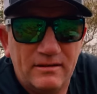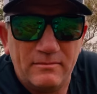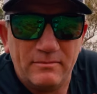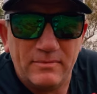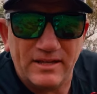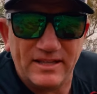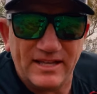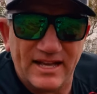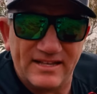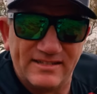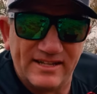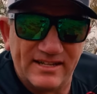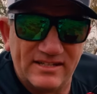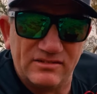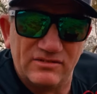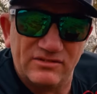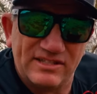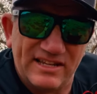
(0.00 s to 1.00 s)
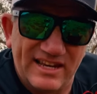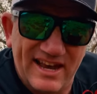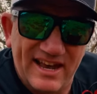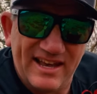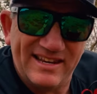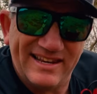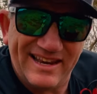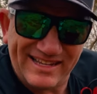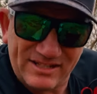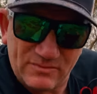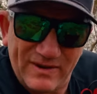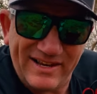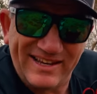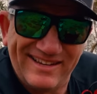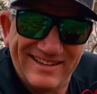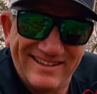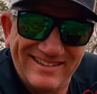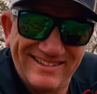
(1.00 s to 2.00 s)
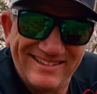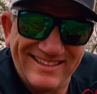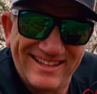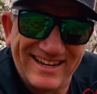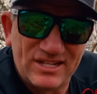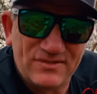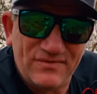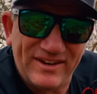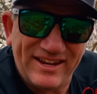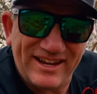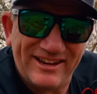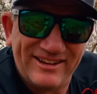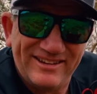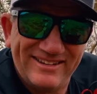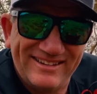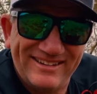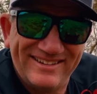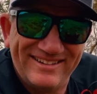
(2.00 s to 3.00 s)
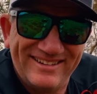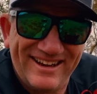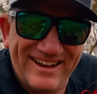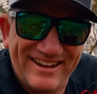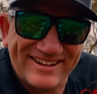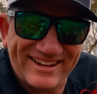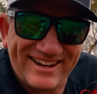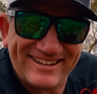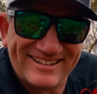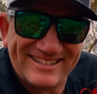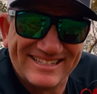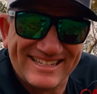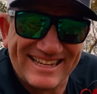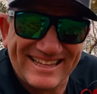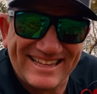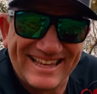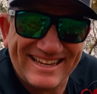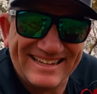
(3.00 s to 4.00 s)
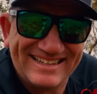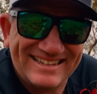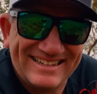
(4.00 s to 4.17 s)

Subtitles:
me and the R6 will see you next week in the next video. Okay, see you then.